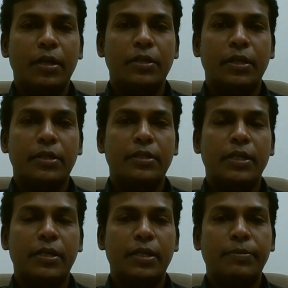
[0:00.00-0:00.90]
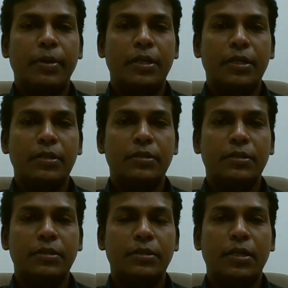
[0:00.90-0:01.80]
Dr. Jagannath Panda,
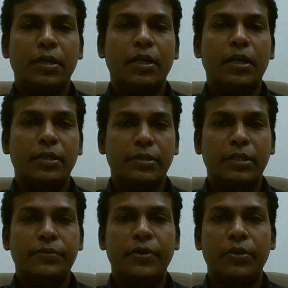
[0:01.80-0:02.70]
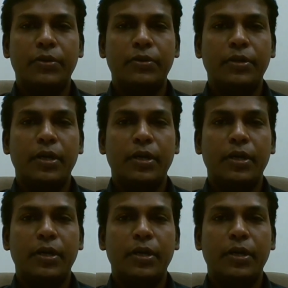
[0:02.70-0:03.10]
Research Fellow